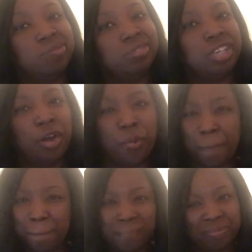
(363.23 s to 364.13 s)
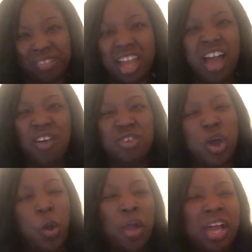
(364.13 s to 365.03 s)
So, I don't
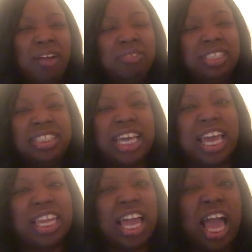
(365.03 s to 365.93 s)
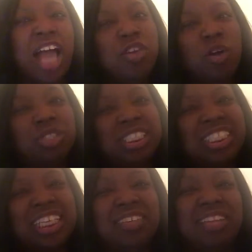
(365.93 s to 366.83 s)
know. I'm just saying, like, how you gonna just
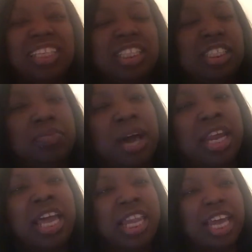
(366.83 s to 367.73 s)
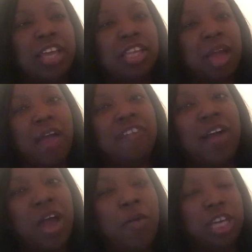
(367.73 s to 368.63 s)
say something like this to somebody? Like, if
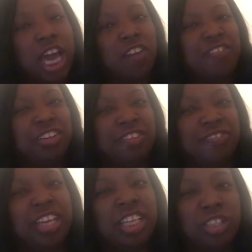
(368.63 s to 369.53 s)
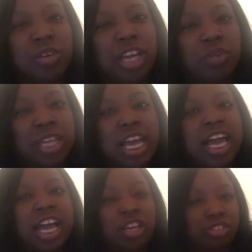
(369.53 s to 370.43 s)
I would kind of felt offended too. Like, you think
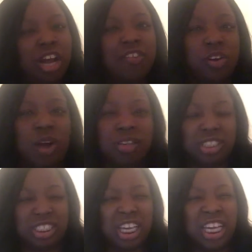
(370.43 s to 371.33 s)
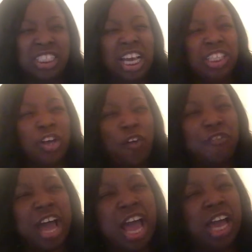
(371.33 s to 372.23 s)
I gotta travel across the seas to go
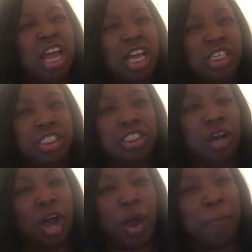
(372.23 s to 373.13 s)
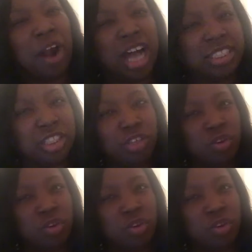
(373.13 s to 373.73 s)
find a prostitute?